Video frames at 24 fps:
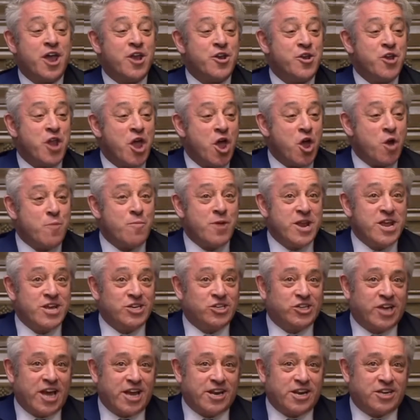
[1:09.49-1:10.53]

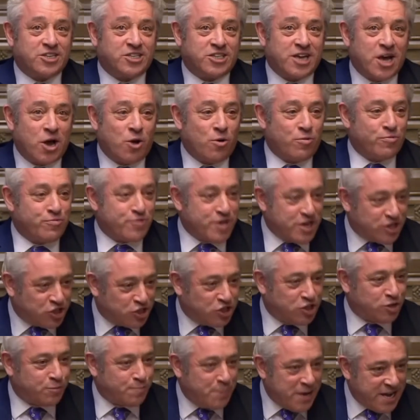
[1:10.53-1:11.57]
Nobody's going to tell this
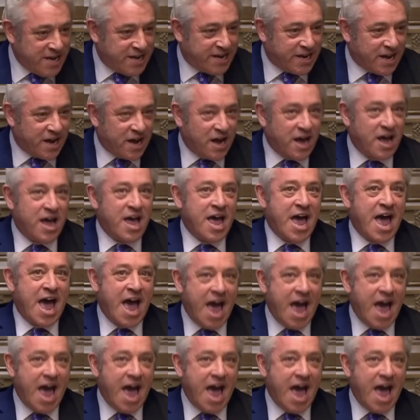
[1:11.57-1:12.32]
Speaker